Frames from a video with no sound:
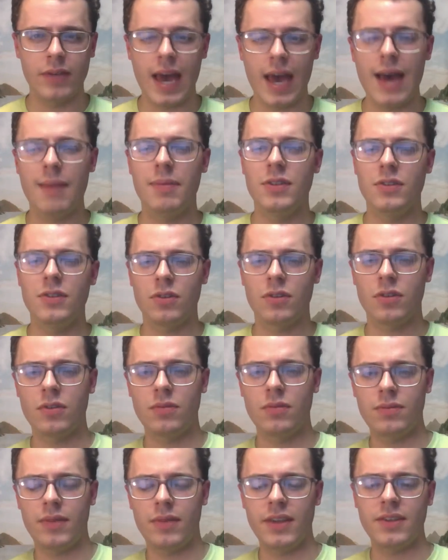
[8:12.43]
cabins
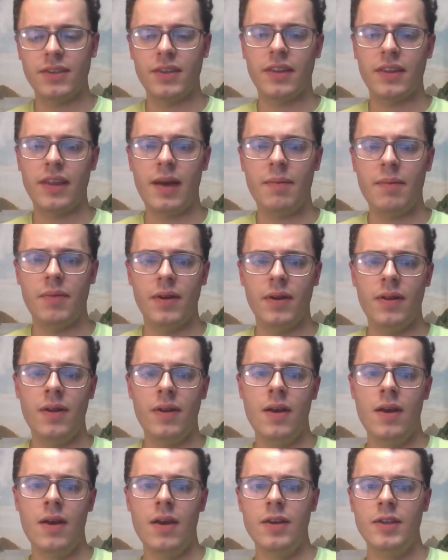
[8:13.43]
or things like that,
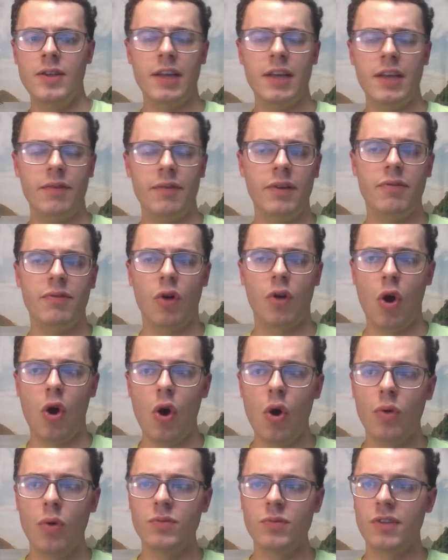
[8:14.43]
but definitely for
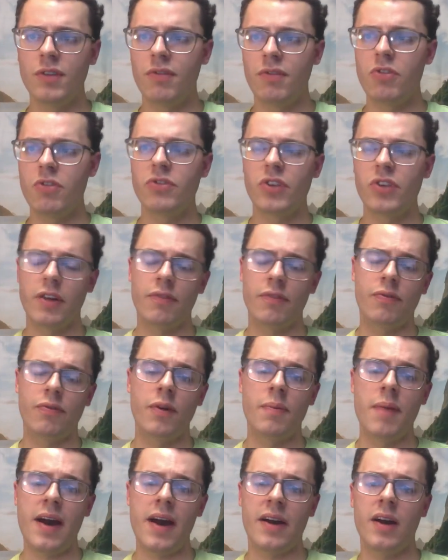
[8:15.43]
homes, if you're using it
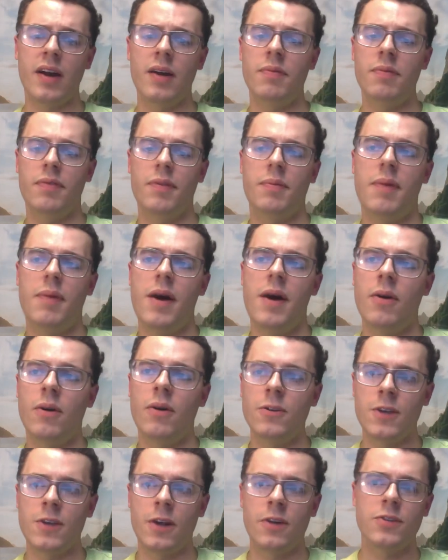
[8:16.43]
for a backup, if the power
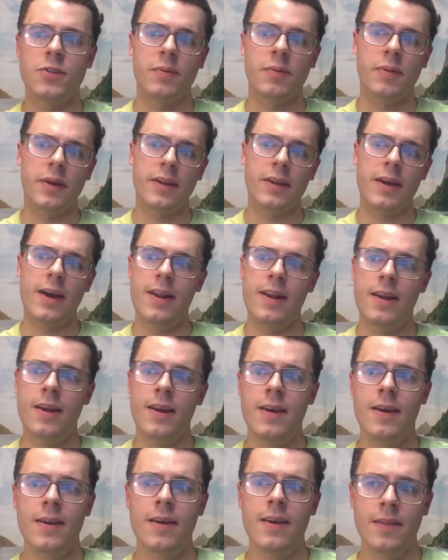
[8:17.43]
goes out or something like that,
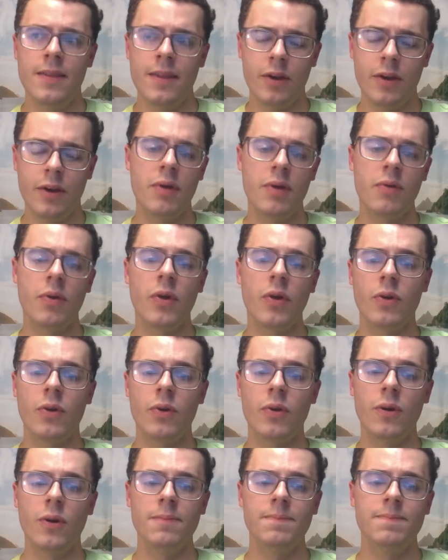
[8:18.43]
I think it'll be really
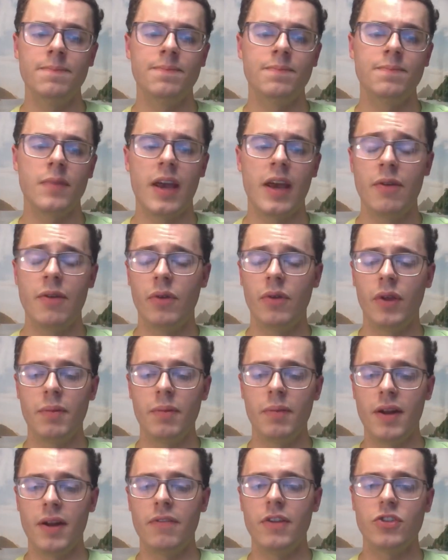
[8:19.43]
cool and
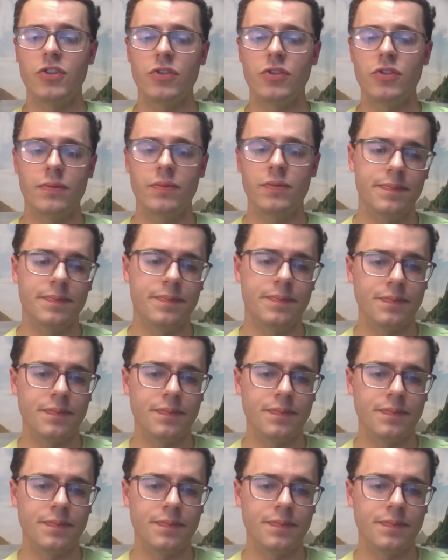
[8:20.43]
really beneficial.